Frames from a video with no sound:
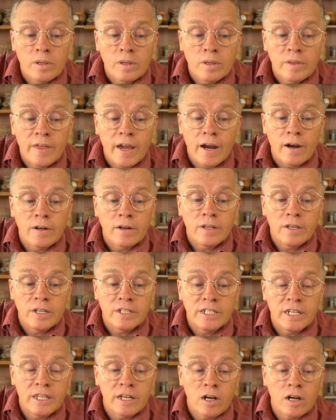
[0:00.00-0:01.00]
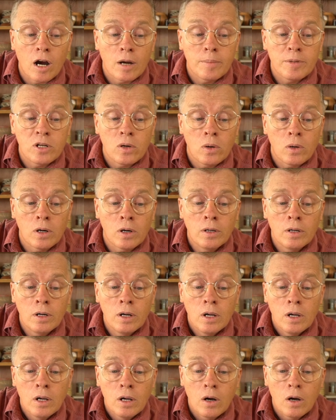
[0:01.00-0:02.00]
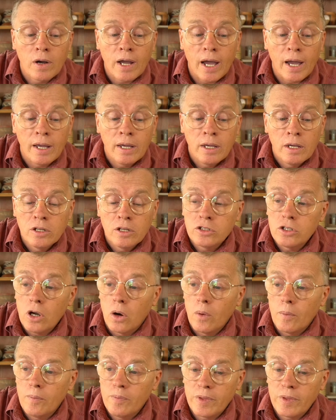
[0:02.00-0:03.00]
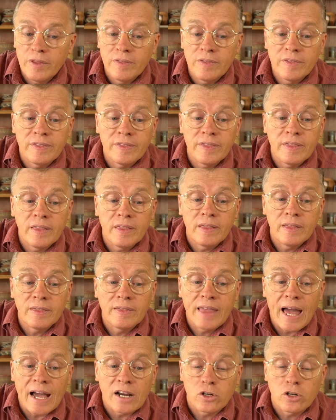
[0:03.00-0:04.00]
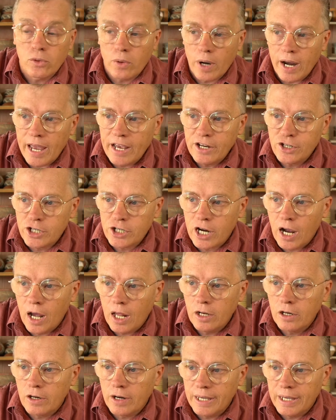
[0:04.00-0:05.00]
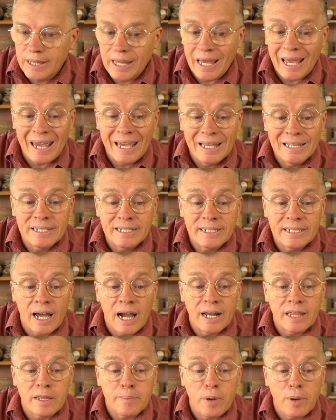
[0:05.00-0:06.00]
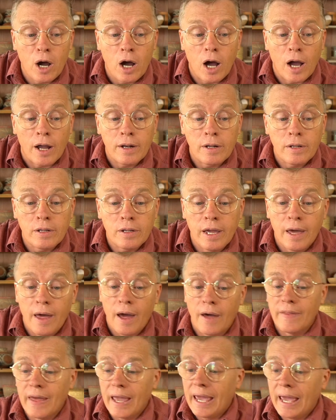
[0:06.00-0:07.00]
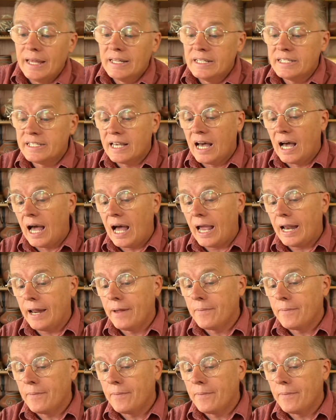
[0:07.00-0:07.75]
There, you see the carbon core? Okay, so that grayish color in the inside of the pot, on the inside.